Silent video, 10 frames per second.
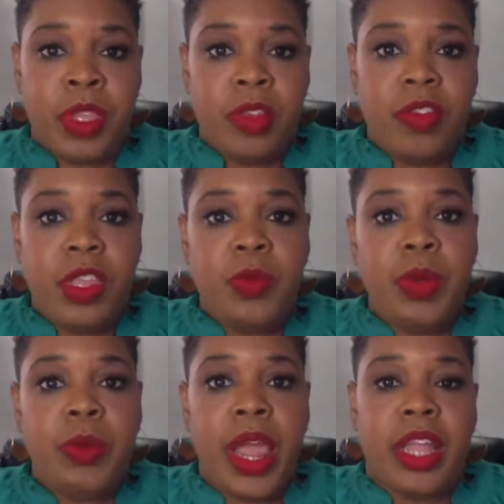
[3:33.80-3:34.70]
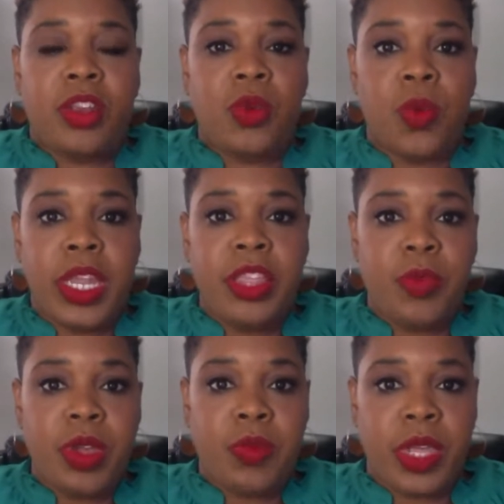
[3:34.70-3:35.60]
You see, we were at
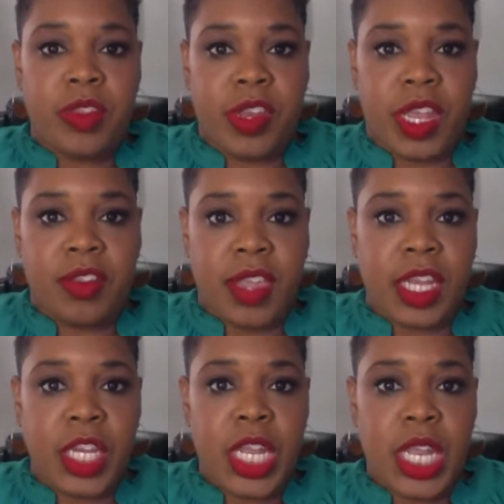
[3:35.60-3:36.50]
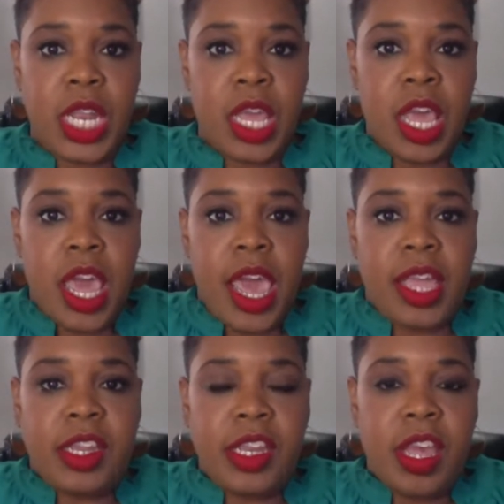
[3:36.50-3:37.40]
23 weeks gestation,
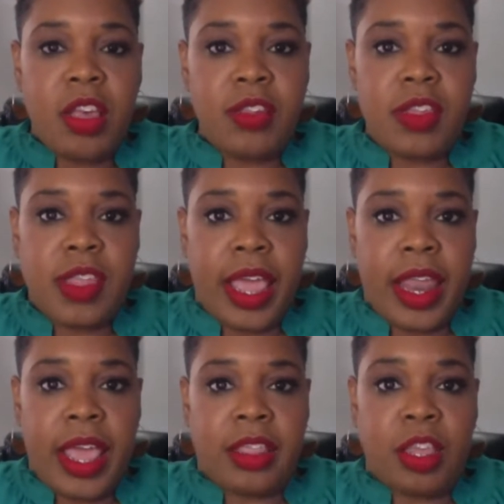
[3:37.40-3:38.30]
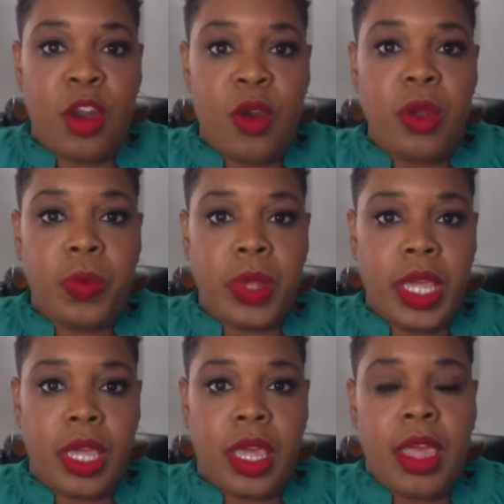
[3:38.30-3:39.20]
and she tells us that at the current
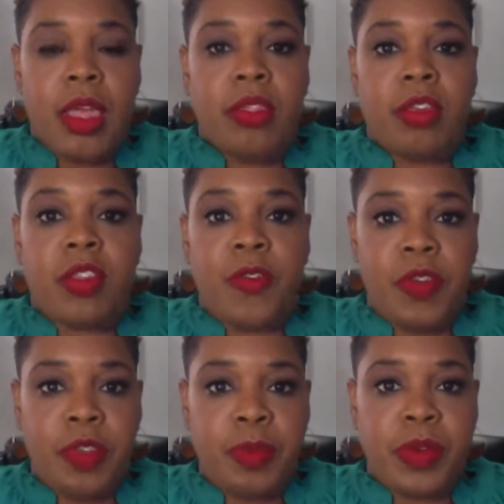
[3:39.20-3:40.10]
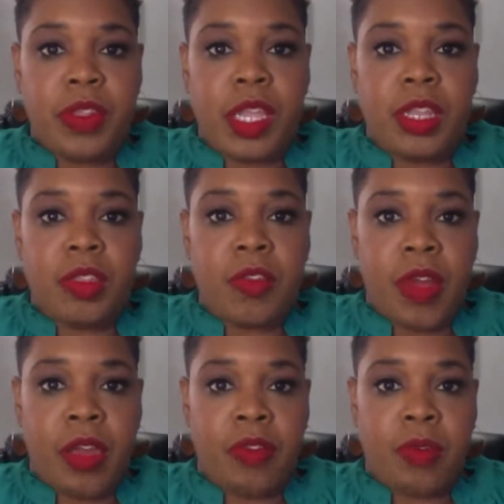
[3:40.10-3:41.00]
week, there's a 50%
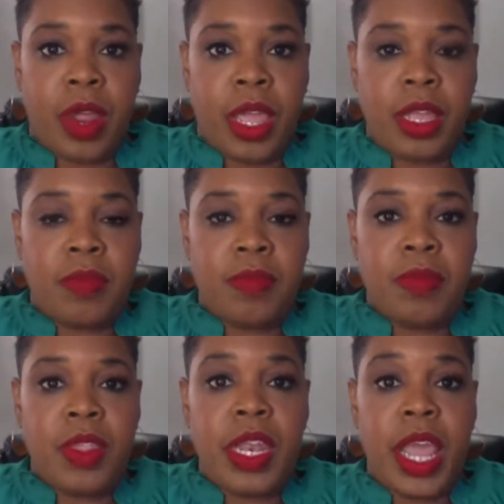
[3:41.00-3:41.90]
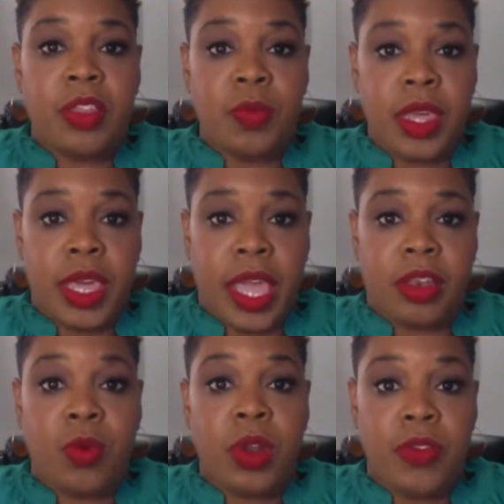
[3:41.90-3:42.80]
survival rate. The next week
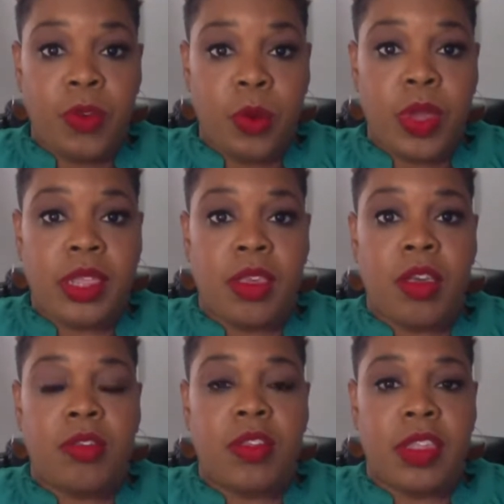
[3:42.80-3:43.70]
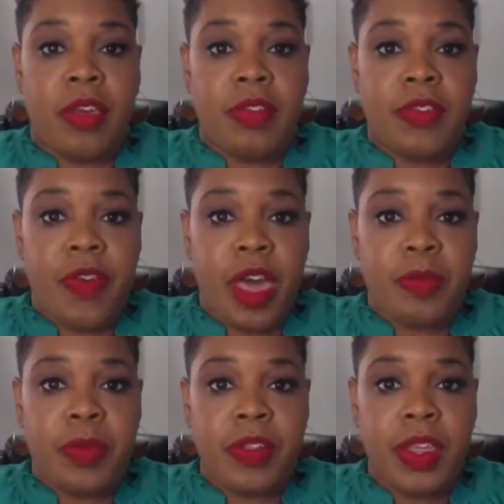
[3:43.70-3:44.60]
at 24 weeks, it goes to
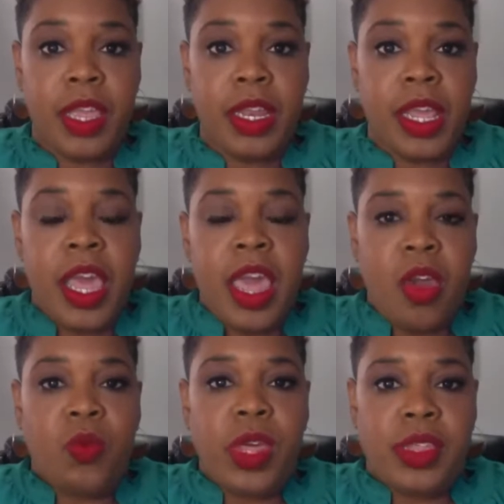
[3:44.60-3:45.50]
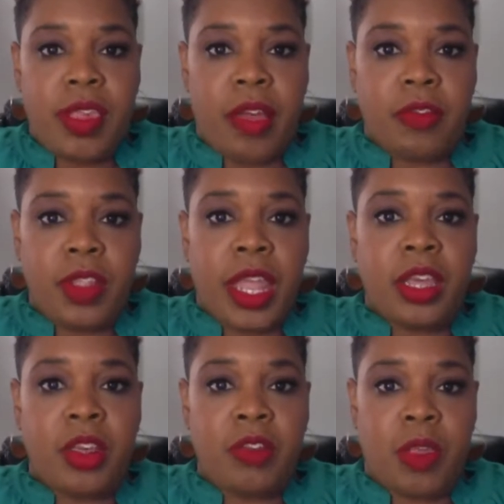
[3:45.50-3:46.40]
75%. And weeks after that,
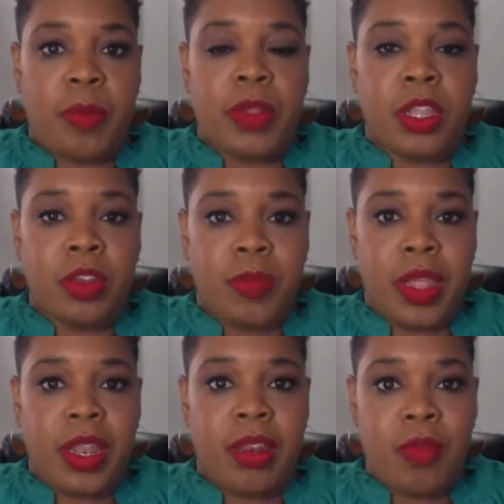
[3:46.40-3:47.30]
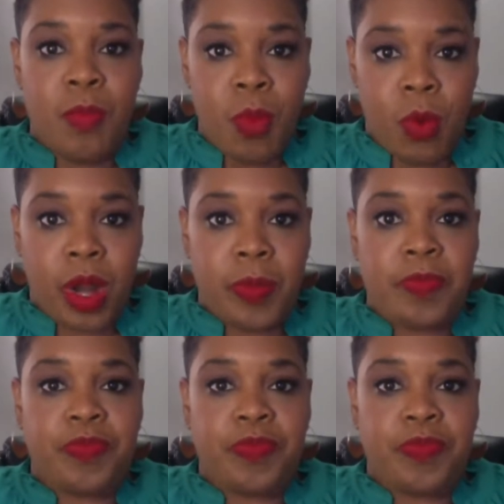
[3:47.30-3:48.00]
it goes up a little bit more.